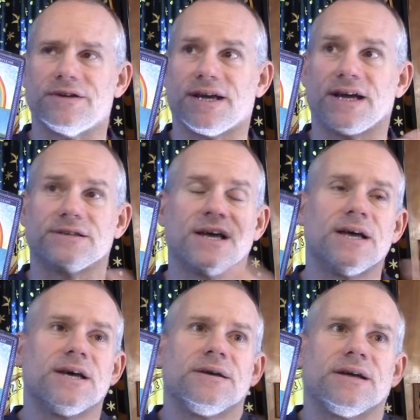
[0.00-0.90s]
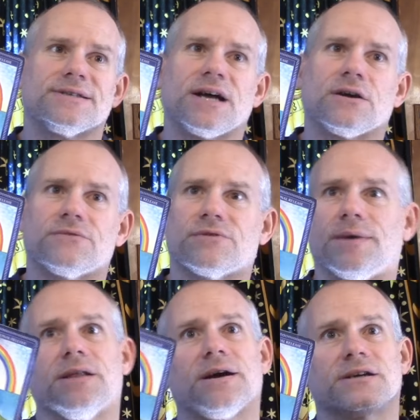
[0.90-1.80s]
day, it's, it's not good for
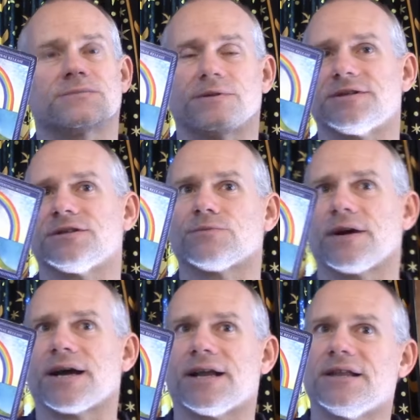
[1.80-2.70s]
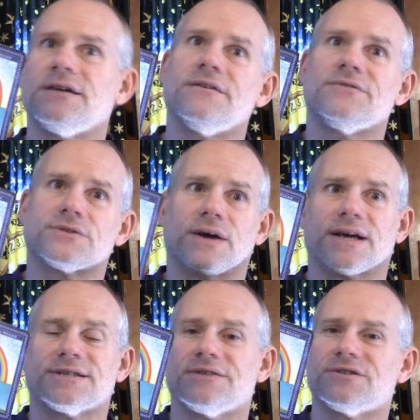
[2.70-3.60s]
my lungs, but this is where I gotta live. So I
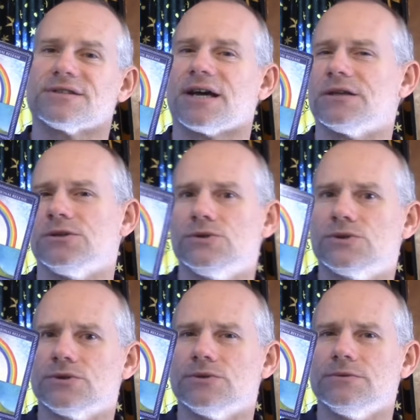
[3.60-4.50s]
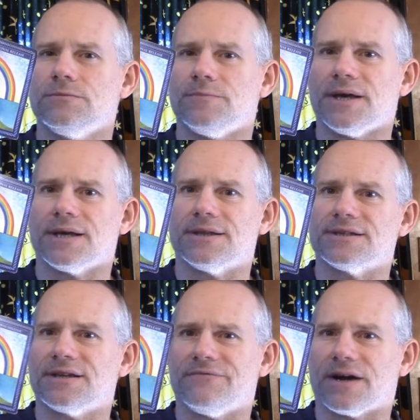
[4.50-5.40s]
guess I've just gotten used to being in
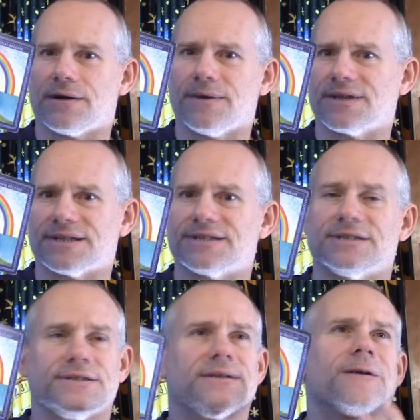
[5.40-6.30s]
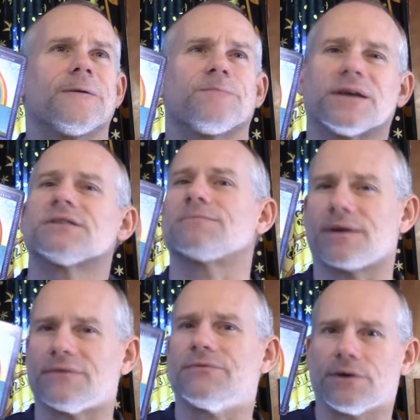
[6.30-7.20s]
this environment. That's, like, it's a
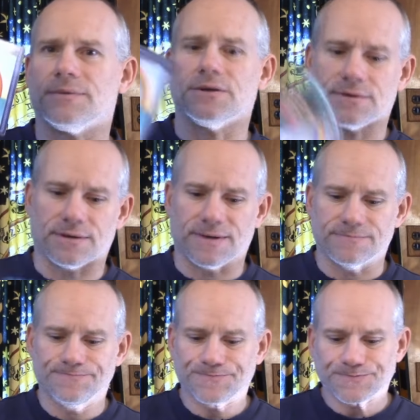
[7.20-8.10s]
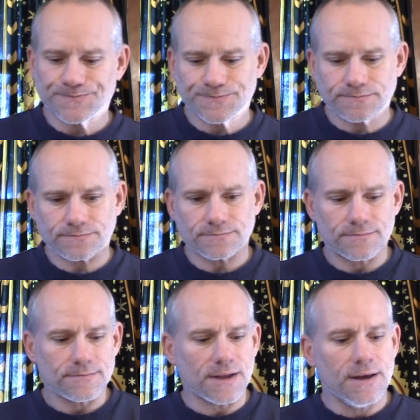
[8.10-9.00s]
metaphor, but you know what I mean.
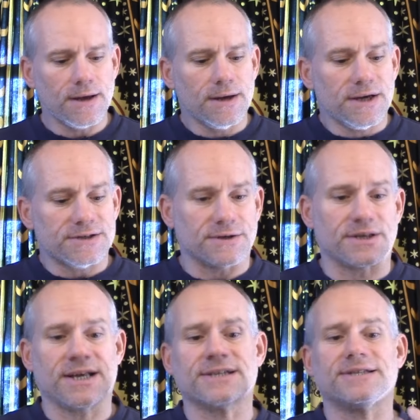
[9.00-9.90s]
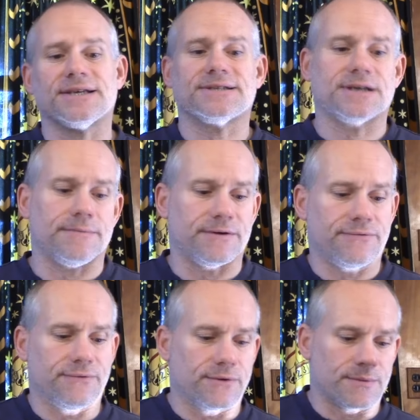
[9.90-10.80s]
So the next thing's coming
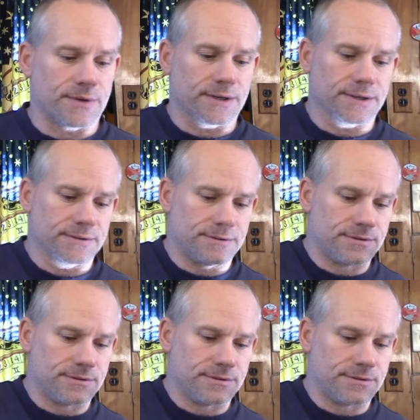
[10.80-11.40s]
forward.